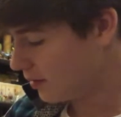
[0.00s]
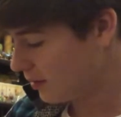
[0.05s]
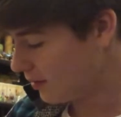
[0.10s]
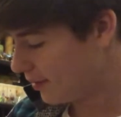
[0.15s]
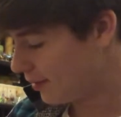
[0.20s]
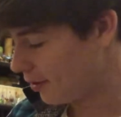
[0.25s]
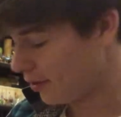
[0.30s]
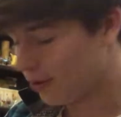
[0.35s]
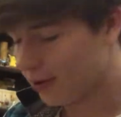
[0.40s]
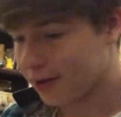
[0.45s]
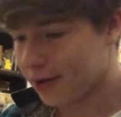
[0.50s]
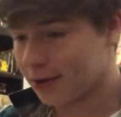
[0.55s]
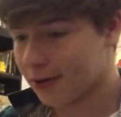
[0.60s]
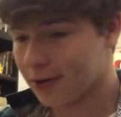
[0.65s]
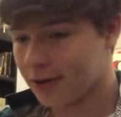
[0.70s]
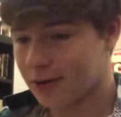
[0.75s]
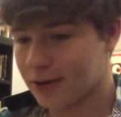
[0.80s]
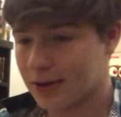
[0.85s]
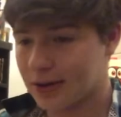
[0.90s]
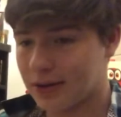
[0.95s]

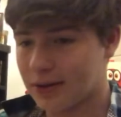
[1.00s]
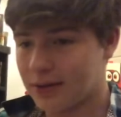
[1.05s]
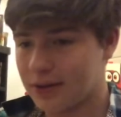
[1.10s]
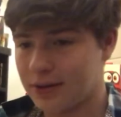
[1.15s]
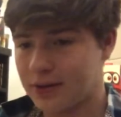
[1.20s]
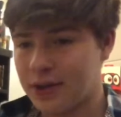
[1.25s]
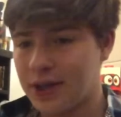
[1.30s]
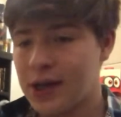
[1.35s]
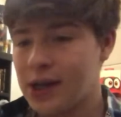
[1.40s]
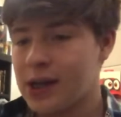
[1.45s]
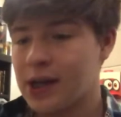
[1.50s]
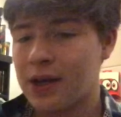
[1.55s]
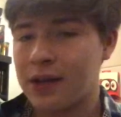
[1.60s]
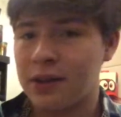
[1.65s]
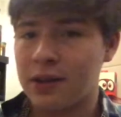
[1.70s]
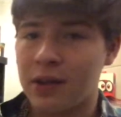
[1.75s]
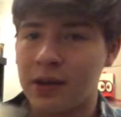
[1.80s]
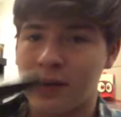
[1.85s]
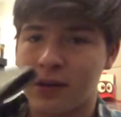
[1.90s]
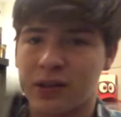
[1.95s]
So
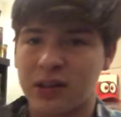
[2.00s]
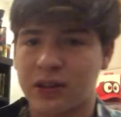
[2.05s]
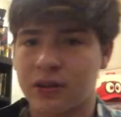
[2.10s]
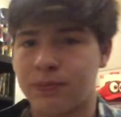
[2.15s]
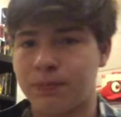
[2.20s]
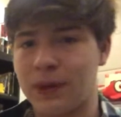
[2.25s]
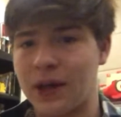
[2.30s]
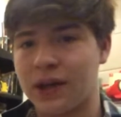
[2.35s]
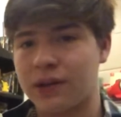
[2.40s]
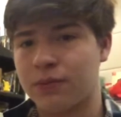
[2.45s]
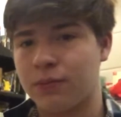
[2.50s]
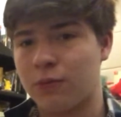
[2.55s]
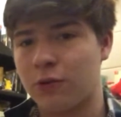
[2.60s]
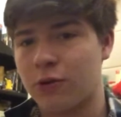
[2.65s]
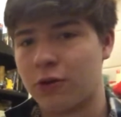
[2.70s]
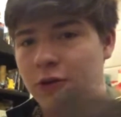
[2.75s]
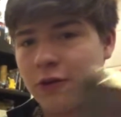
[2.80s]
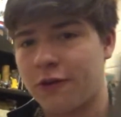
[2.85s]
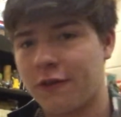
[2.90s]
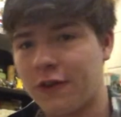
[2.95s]
yeah, expect
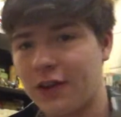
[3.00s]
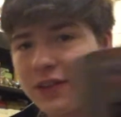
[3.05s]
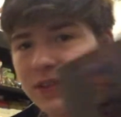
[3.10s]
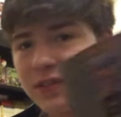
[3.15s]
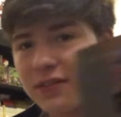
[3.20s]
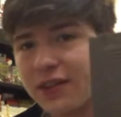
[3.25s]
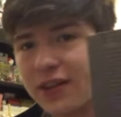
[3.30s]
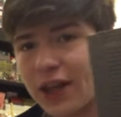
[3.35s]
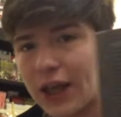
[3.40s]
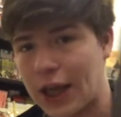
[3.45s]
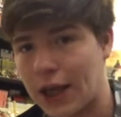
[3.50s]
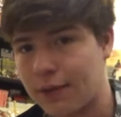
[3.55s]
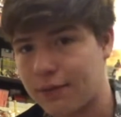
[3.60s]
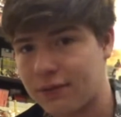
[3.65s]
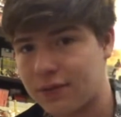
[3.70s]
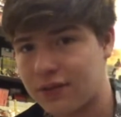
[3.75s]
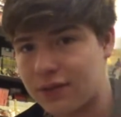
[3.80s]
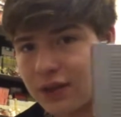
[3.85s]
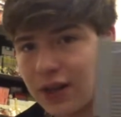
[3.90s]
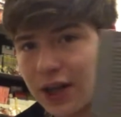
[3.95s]
more fantasy
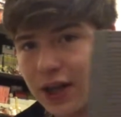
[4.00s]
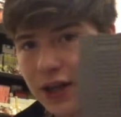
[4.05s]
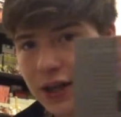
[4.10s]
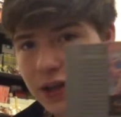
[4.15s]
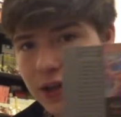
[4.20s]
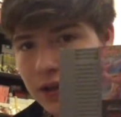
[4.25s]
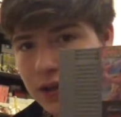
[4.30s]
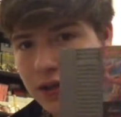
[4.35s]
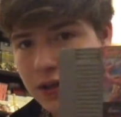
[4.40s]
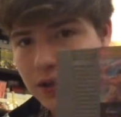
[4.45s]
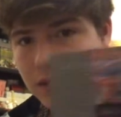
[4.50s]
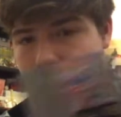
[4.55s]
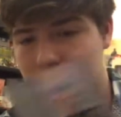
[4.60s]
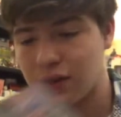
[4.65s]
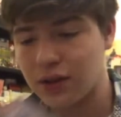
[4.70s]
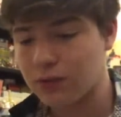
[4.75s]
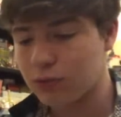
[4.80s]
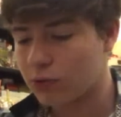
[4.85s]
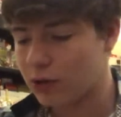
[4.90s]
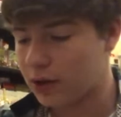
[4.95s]
games like
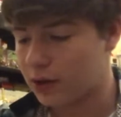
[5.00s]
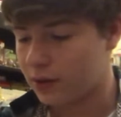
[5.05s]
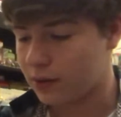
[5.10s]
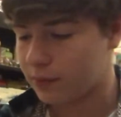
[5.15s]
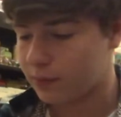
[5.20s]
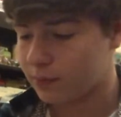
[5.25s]
this one,